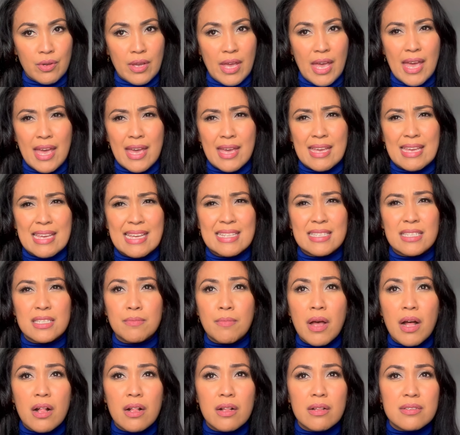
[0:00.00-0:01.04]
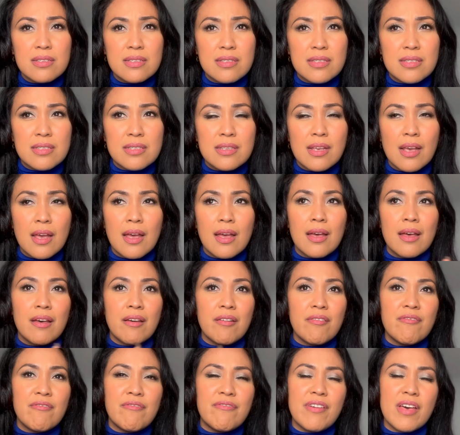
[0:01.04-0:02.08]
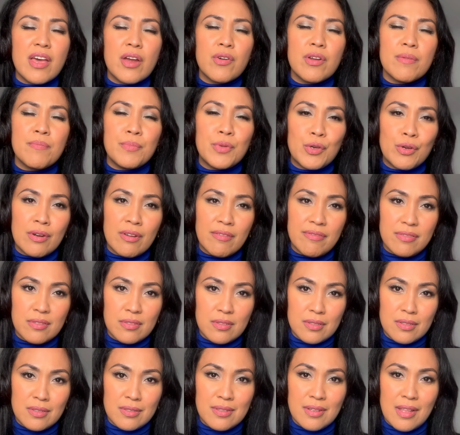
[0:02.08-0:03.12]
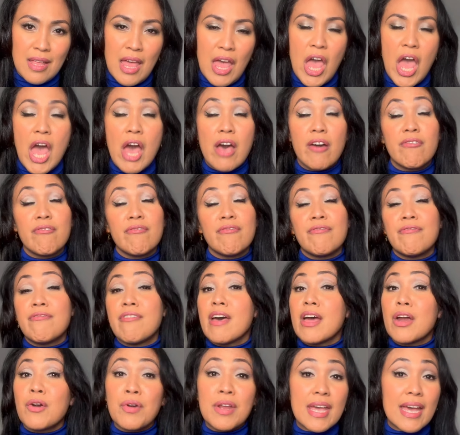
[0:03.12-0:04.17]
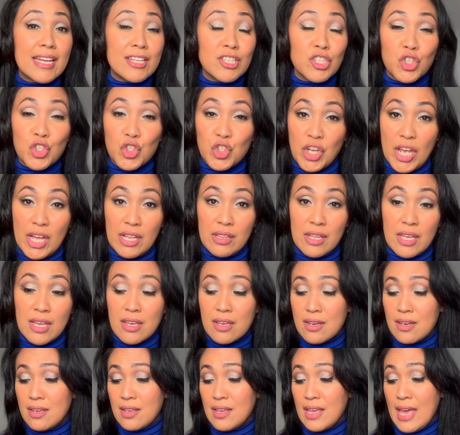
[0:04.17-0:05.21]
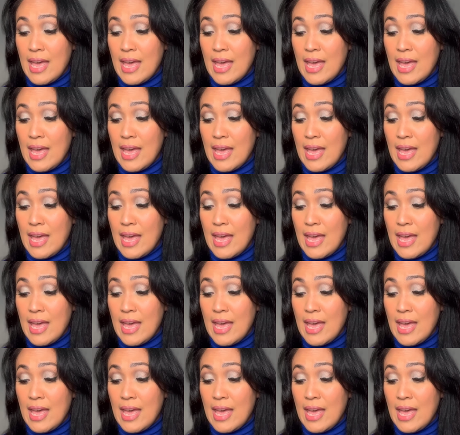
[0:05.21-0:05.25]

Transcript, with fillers: Okay, it smells very beautiful, very angelic.